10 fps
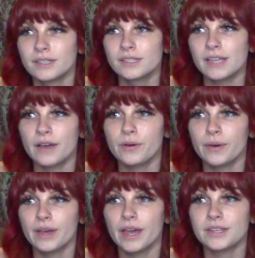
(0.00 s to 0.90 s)

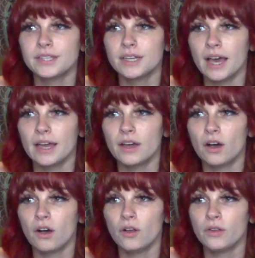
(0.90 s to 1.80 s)
So, it's not
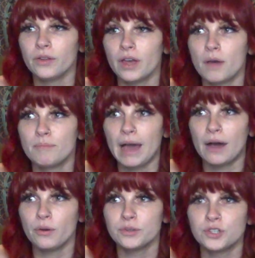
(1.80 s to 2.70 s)
all
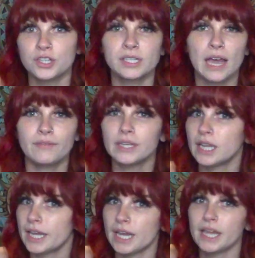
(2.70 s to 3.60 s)
about just having
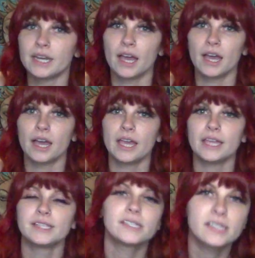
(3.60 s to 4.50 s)
like an
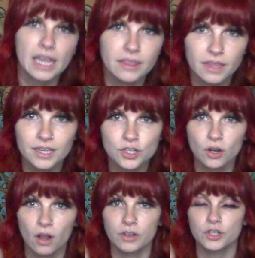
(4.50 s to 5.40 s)
insanely
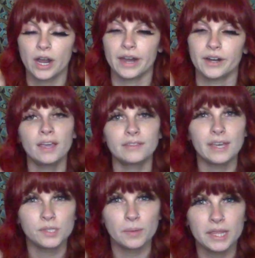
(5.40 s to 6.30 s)
strong dryer.
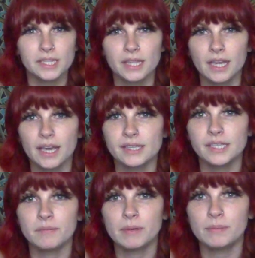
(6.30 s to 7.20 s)
That's one thing I
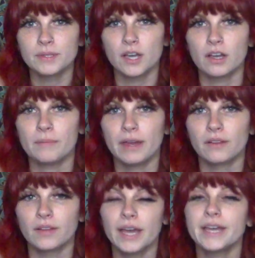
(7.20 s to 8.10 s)
see people talk about a
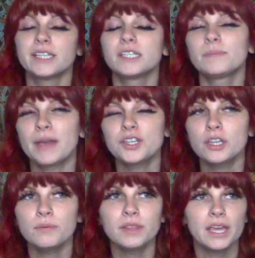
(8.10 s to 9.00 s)
lot,
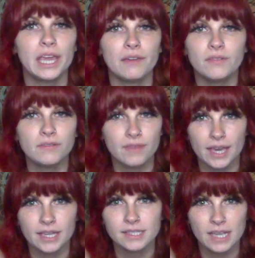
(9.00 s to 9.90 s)
especially with the Hamvie
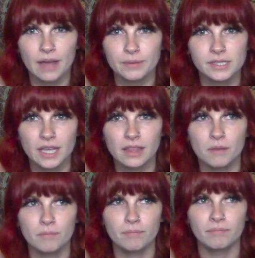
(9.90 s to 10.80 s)
vans. I would say
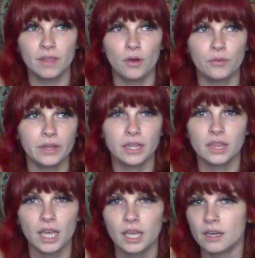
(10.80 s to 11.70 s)
the only
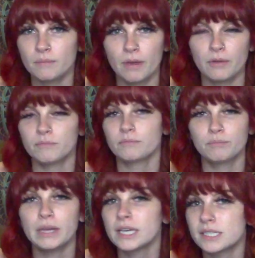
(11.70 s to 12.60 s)
thing, my
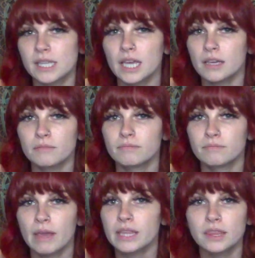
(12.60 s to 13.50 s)
biggest thing,
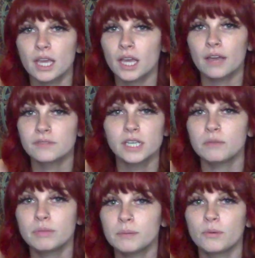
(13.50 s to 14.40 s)
main thing I've
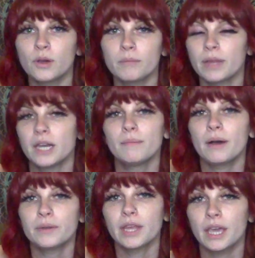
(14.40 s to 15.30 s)
seen people complain
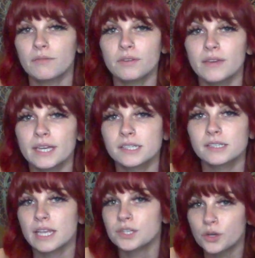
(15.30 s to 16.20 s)
about with the Hamvie vans is
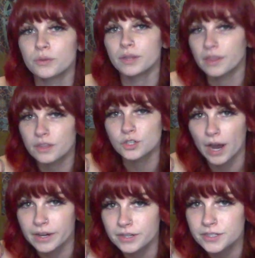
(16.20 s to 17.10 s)
they don't think the
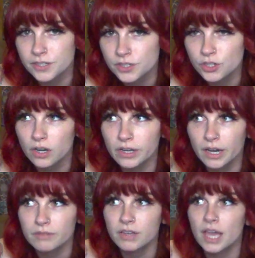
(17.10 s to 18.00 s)
dryers are strong
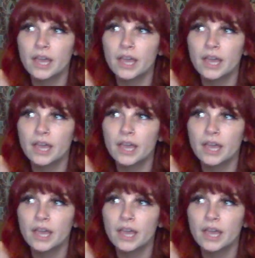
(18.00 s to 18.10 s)
enough.